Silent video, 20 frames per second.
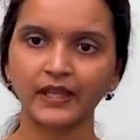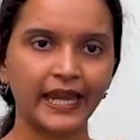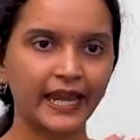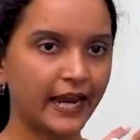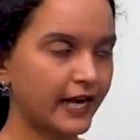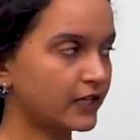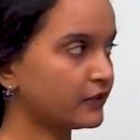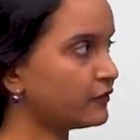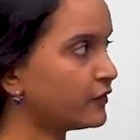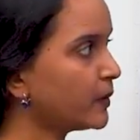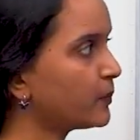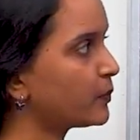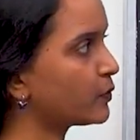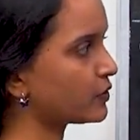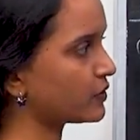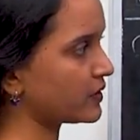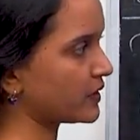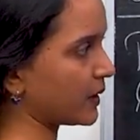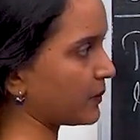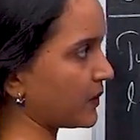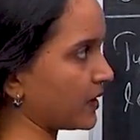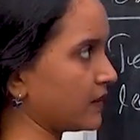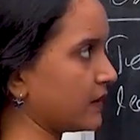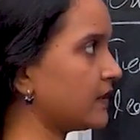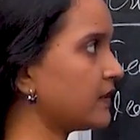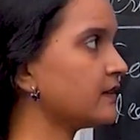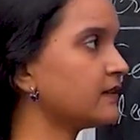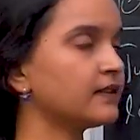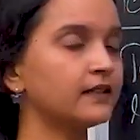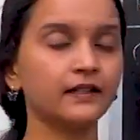and we put them in the
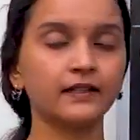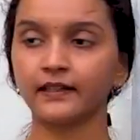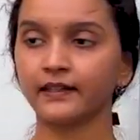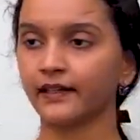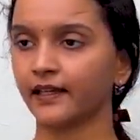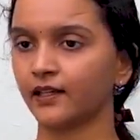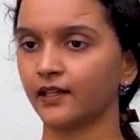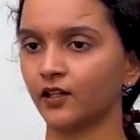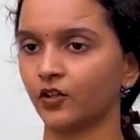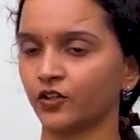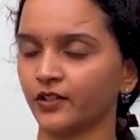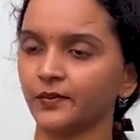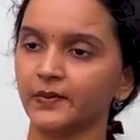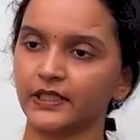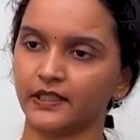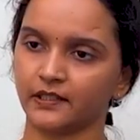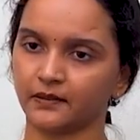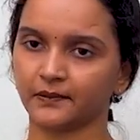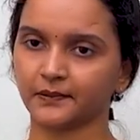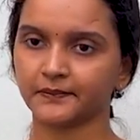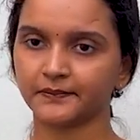calorimeter.